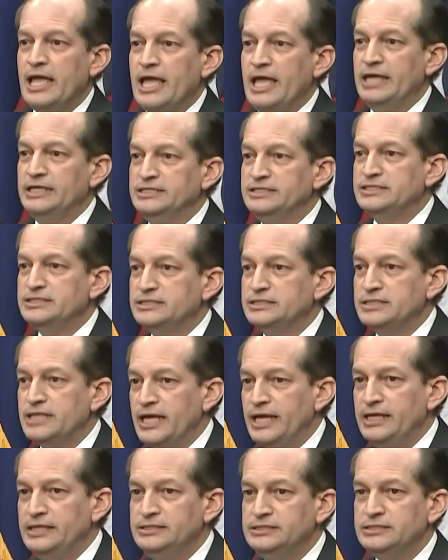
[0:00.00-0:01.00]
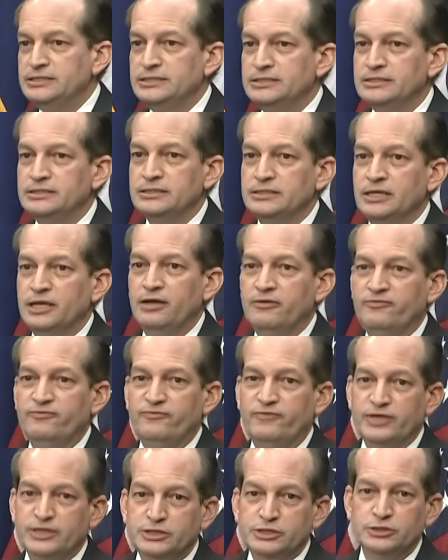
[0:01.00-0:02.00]
A state
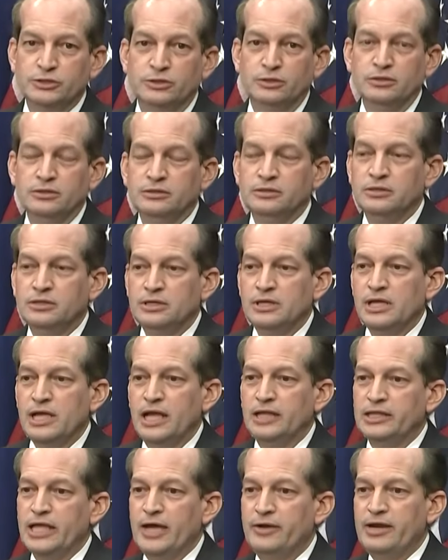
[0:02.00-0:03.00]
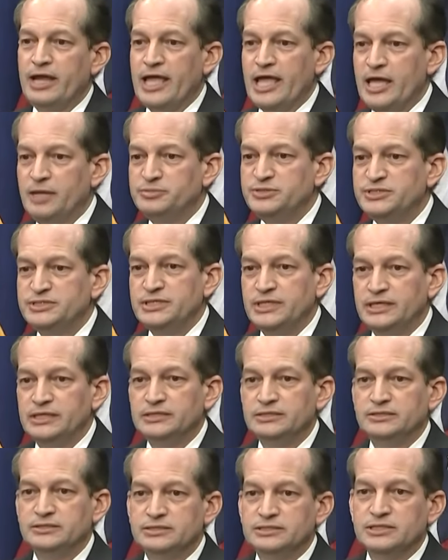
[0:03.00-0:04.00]
official allowed Epstein
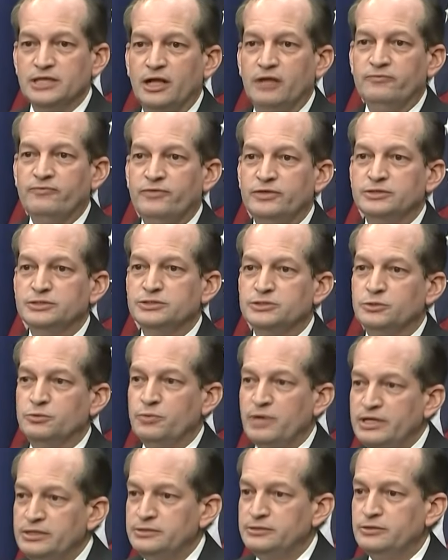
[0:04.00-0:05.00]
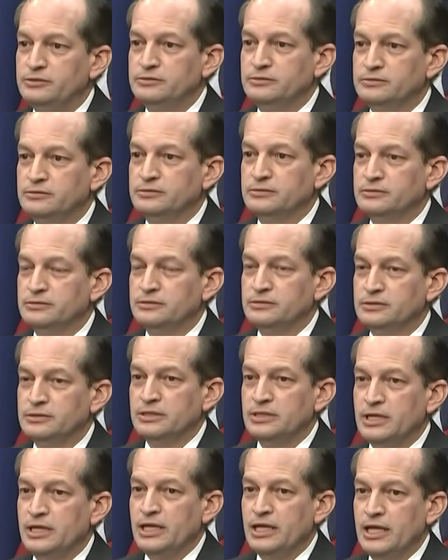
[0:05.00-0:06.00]
to self-surrender.
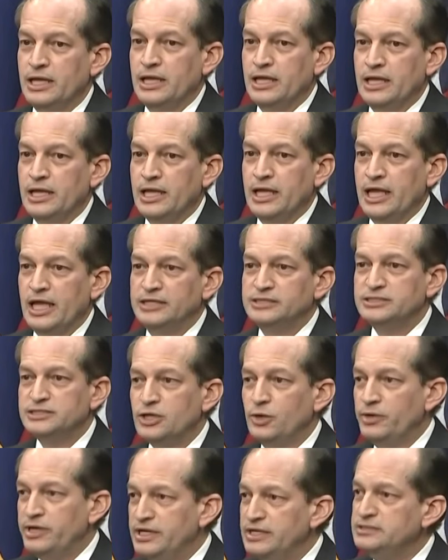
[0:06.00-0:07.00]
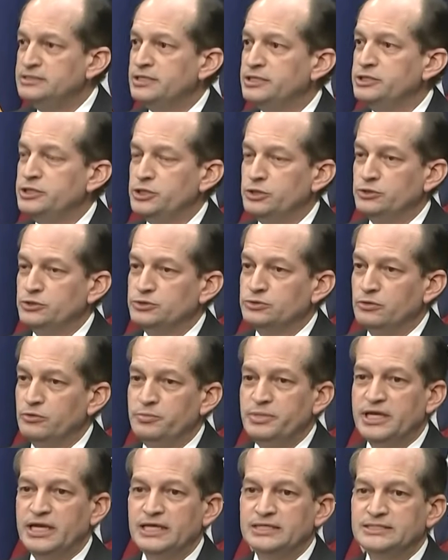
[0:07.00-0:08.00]
And so it is unusual,
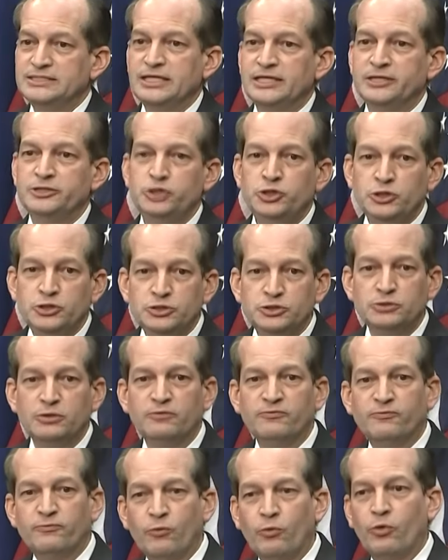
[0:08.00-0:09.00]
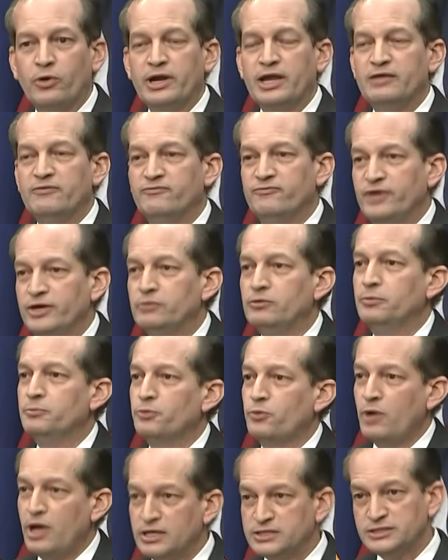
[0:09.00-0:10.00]
because it's unusual for a federal
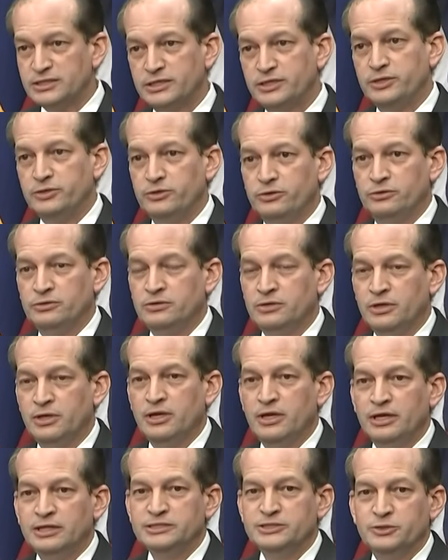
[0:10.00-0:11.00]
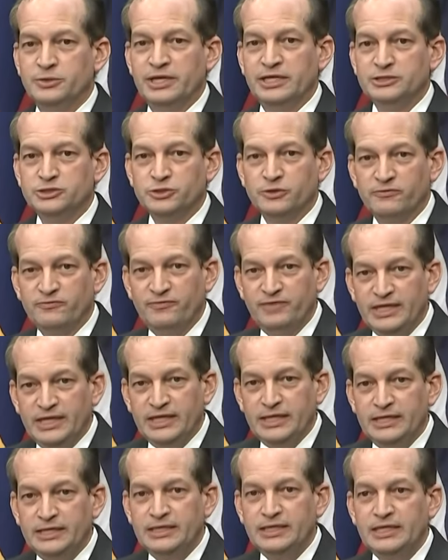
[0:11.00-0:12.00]
prosecutor to
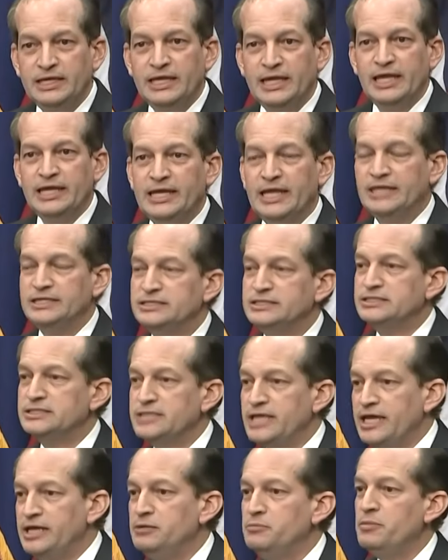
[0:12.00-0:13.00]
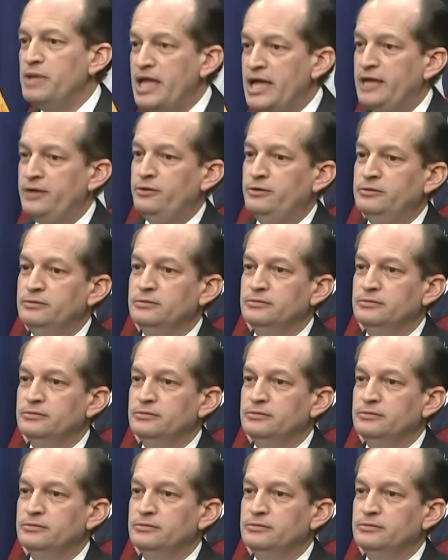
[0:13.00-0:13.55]
intervene in a state matter